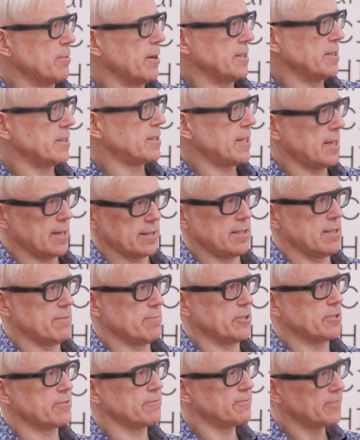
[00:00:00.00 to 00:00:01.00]
by detecting them
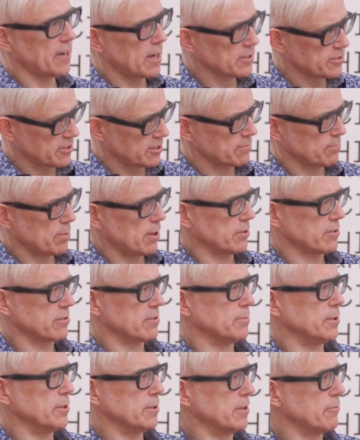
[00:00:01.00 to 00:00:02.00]
as fast as
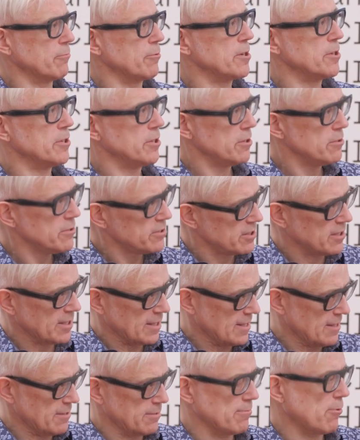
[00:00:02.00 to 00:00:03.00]
possible and reducing
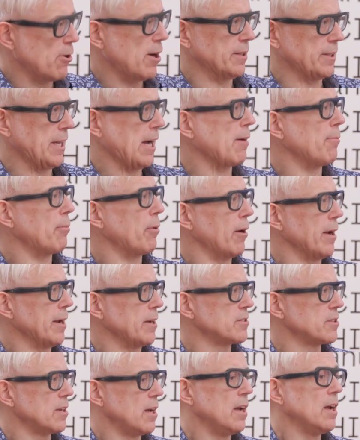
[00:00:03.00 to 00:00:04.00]
these wild
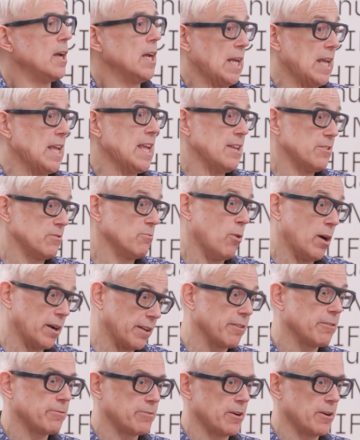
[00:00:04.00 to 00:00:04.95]
outbreaks is one of the